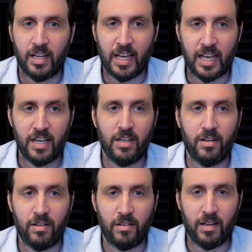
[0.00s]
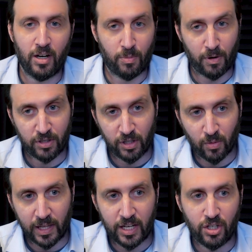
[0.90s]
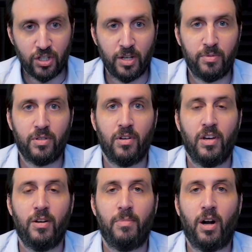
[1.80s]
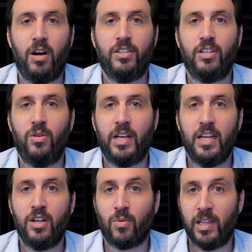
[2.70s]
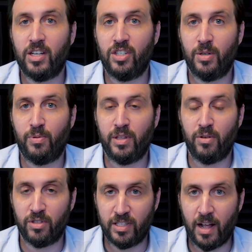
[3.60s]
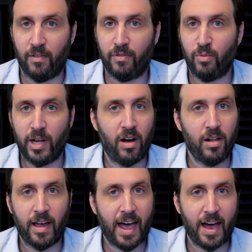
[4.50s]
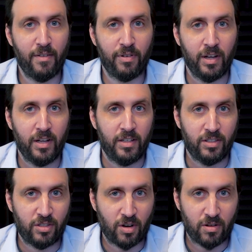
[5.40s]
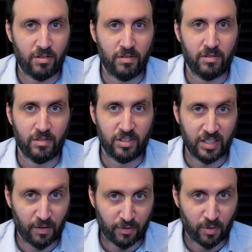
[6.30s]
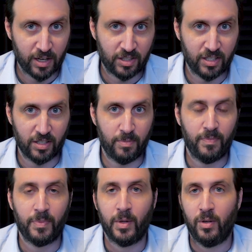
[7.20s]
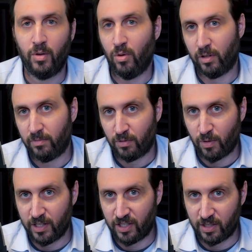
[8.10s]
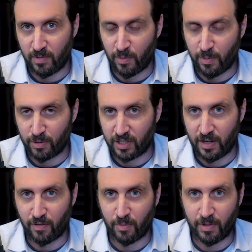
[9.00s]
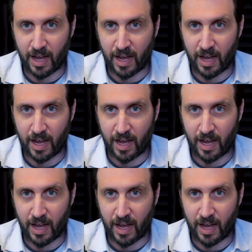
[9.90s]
in interpersonal relationships, but also in your relationship with yourself. We all have certain self-criticism or criticism that we perceive from the